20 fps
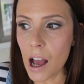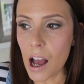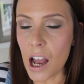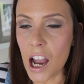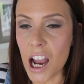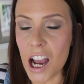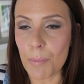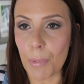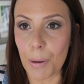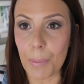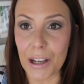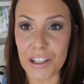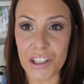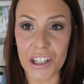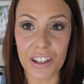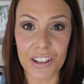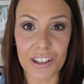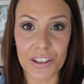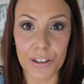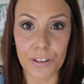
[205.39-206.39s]
I'm
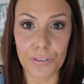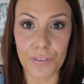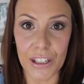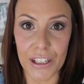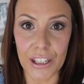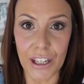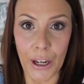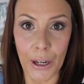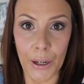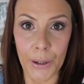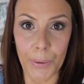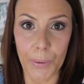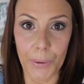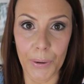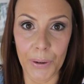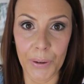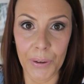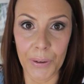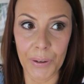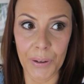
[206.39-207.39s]
actually gonna do a video
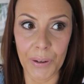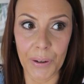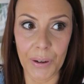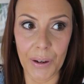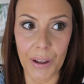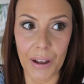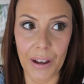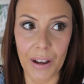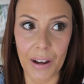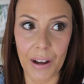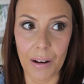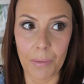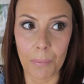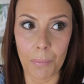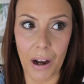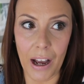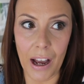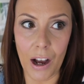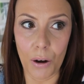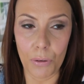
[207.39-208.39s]
on
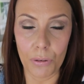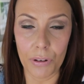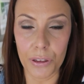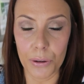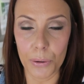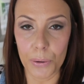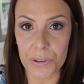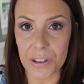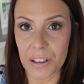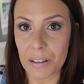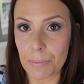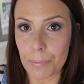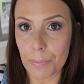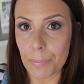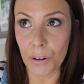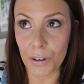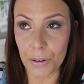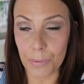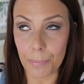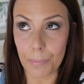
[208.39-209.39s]
my whole thoughts on
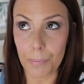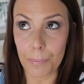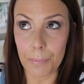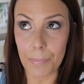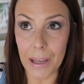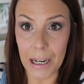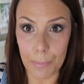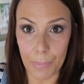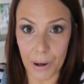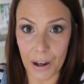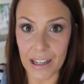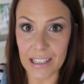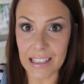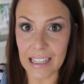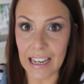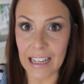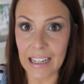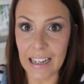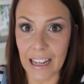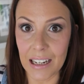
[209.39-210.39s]

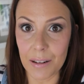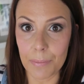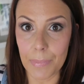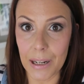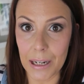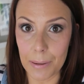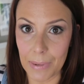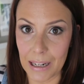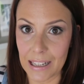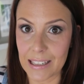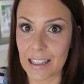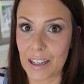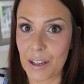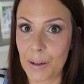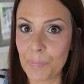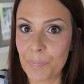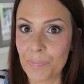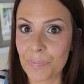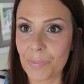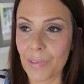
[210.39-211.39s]
minimizing and
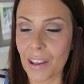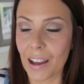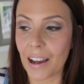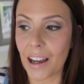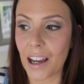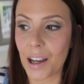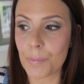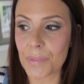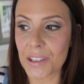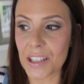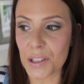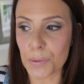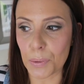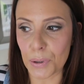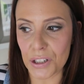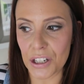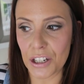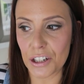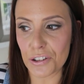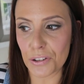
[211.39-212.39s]
minimalism since
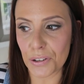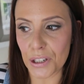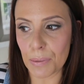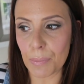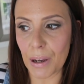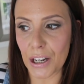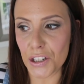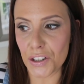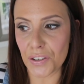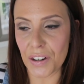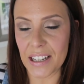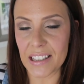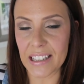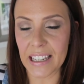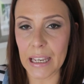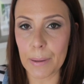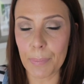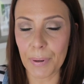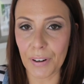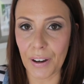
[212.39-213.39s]
watching the documentary, so
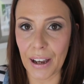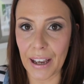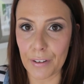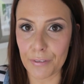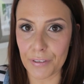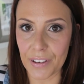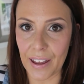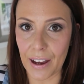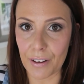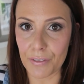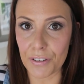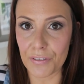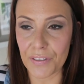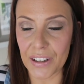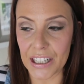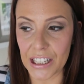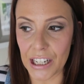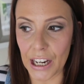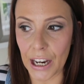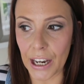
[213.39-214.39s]
keep an eye out for that other
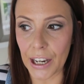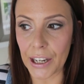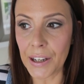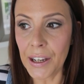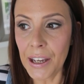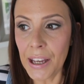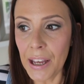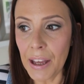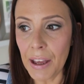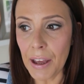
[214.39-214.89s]
video,